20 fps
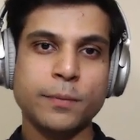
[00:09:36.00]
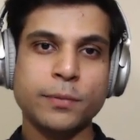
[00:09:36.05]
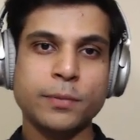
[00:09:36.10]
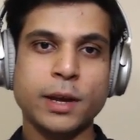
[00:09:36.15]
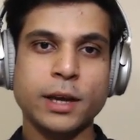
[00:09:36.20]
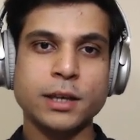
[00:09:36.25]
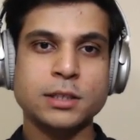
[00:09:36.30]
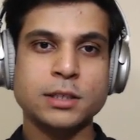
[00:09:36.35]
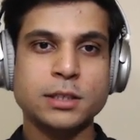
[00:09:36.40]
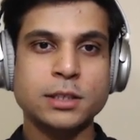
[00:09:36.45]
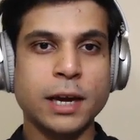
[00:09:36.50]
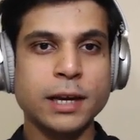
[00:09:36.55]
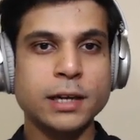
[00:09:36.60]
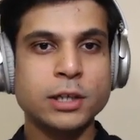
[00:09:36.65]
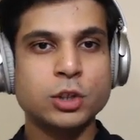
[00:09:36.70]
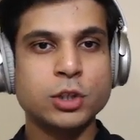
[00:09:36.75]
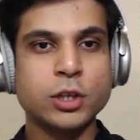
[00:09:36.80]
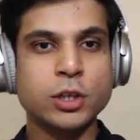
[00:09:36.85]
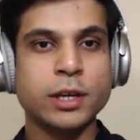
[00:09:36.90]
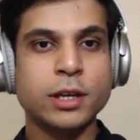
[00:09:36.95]
There's
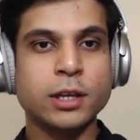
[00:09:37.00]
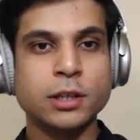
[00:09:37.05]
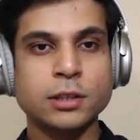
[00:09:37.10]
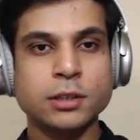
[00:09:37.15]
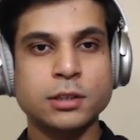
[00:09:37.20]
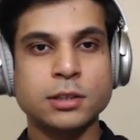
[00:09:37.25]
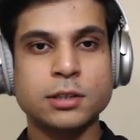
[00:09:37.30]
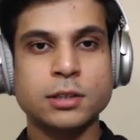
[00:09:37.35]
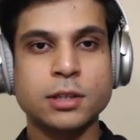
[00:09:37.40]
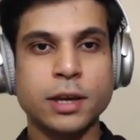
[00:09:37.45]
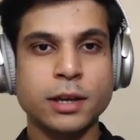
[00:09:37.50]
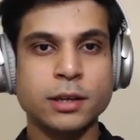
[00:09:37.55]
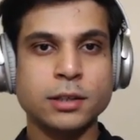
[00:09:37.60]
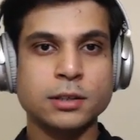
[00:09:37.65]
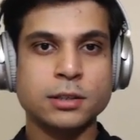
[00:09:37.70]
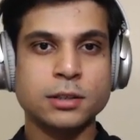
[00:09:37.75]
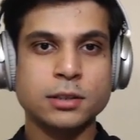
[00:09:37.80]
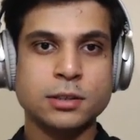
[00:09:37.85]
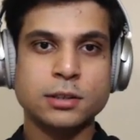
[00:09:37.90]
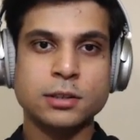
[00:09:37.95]
side chains,
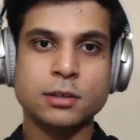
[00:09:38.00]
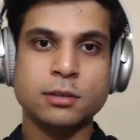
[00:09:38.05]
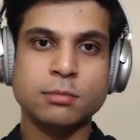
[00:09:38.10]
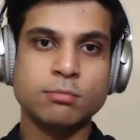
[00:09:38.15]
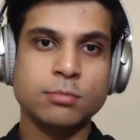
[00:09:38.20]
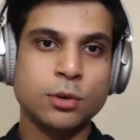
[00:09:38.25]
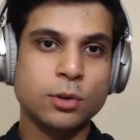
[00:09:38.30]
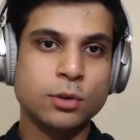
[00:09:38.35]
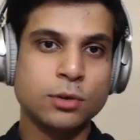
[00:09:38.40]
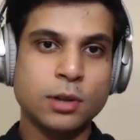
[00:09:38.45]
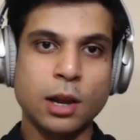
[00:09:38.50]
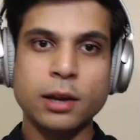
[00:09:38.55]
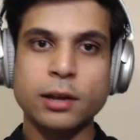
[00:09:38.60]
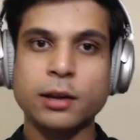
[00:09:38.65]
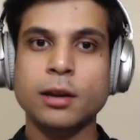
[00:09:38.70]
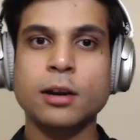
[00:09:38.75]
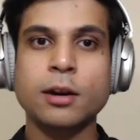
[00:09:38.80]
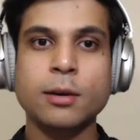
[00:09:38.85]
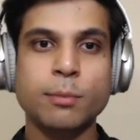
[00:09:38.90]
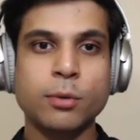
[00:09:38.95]
there's
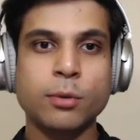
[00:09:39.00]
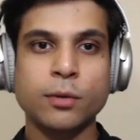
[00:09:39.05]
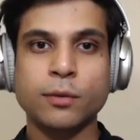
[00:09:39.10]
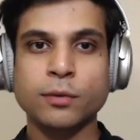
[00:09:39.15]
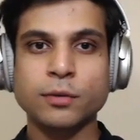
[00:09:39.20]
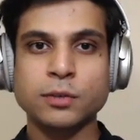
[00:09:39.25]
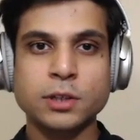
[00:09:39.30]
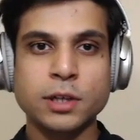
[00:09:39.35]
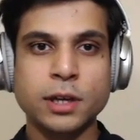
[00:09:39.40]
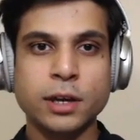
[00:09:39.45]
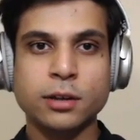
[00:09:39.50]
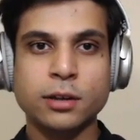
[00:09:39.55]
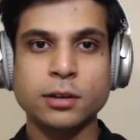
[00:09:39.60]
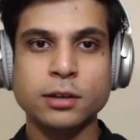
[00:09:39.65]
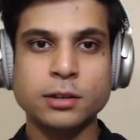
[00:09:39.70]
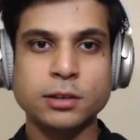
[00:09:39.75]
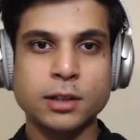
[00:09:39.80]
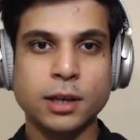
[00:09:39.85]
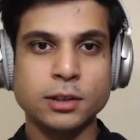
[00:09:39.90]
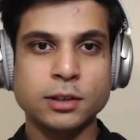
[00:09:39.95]
delegated proof of stake
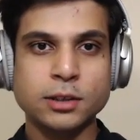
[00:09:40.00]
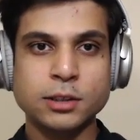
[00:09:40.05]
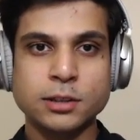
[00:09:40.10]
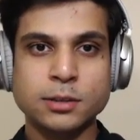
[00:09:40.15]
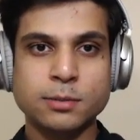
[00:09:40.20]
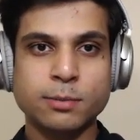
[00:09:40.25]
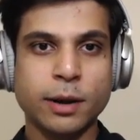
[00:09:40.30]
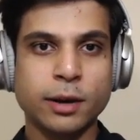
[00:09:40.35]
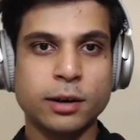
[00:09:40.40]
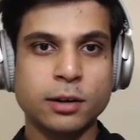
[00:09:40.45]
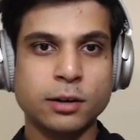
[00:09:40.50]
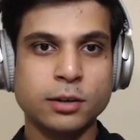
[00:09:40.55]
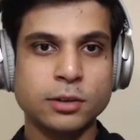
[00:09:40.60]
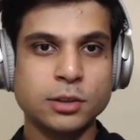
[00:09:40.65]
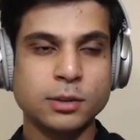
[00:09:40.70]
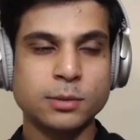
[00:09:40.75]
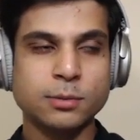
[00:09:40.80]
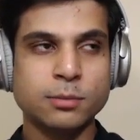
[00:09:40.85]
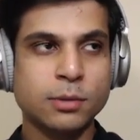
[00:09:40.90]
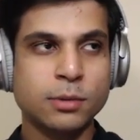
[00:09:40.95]
consensus
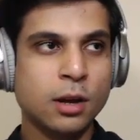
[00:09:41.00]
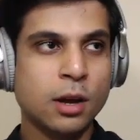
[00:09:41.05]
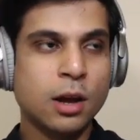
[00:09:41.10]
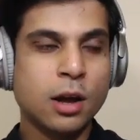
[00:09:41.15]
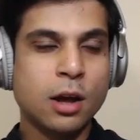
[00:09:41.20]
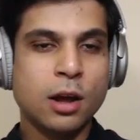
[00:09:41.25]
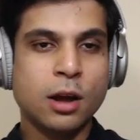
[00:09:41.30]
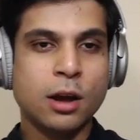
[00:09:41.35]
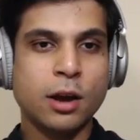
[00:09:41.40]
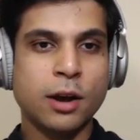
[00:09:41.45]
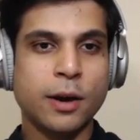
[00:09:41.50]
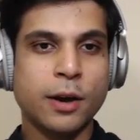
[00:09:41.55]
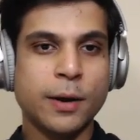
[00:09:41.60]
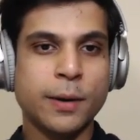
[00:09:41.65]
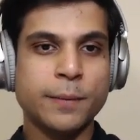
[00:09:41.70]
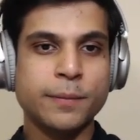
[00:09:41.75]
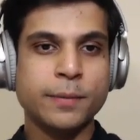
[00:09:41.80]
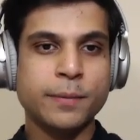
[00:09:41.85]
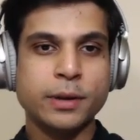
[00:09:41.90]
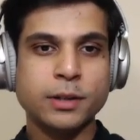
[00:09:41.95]
mechanism.
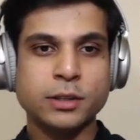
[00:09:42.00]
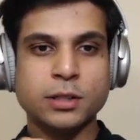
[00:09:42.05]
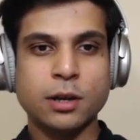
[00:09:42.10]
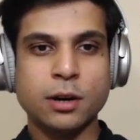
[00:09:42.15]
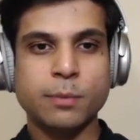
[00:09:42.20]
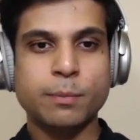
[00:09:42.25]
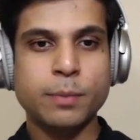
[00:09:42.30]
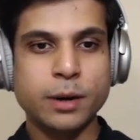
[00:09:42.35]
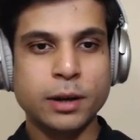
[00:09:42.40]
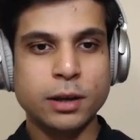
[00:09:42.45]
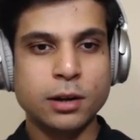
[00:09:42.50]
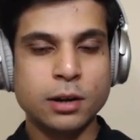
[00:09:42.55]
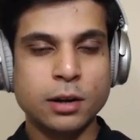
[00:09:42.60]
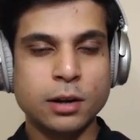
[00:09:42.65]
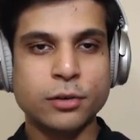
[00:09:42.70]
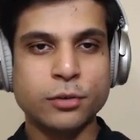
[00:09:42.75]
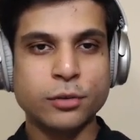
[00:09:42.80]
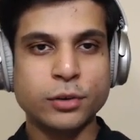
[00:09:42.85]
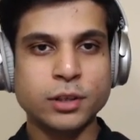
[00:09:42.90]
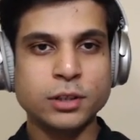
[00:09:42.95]
Is there a
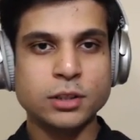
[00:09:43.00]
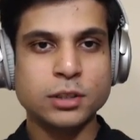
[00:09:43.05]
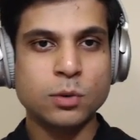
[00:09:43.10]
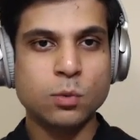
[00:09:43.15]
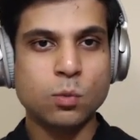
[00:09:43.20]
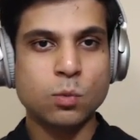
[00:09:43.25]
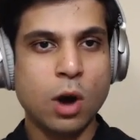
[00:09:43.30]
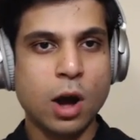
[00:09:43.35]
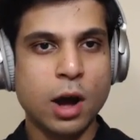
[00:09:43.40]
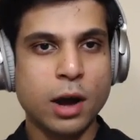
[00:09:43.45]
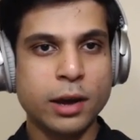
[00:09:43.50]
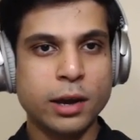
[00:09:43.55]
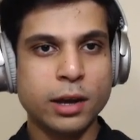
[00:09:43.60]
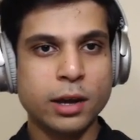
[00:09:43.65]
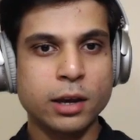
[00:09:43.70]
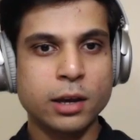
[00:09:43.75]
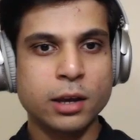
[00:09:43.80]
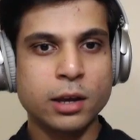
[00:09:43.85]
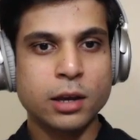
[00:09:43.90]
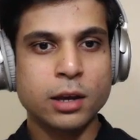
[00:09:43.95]
particular reason
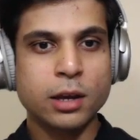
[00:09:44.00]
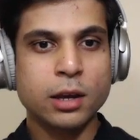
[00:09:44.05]
why